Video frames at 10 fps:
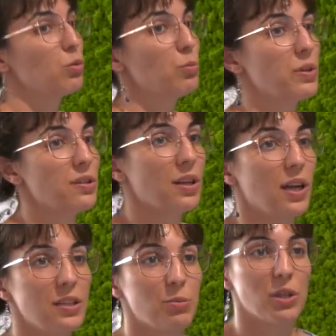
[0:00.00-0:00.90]
is an
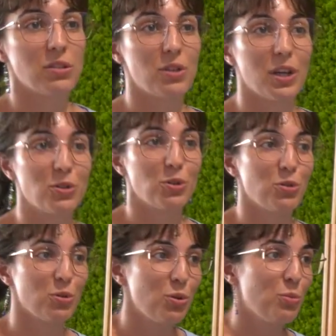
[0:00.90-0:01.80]
algebraic structure,
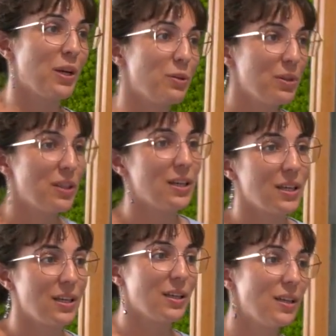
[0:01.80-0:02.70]
so you might be
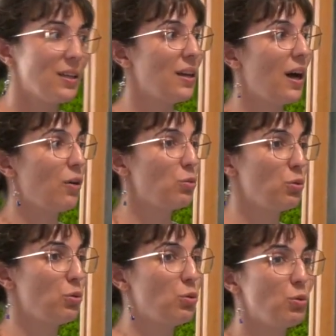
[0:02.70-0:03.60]
thinking, how do
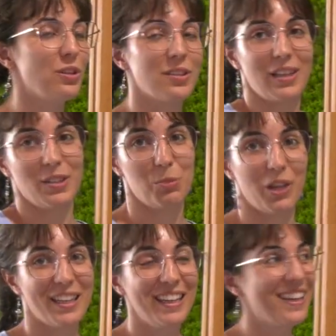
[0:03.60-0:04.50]
you do this
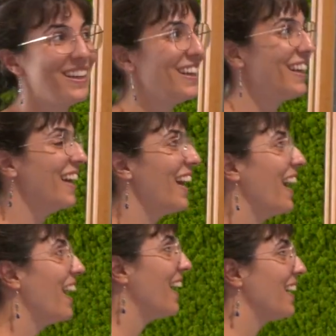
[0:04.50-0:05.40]
algebraically? Yeah.
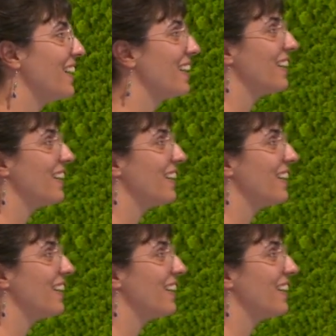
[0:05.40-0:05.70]
And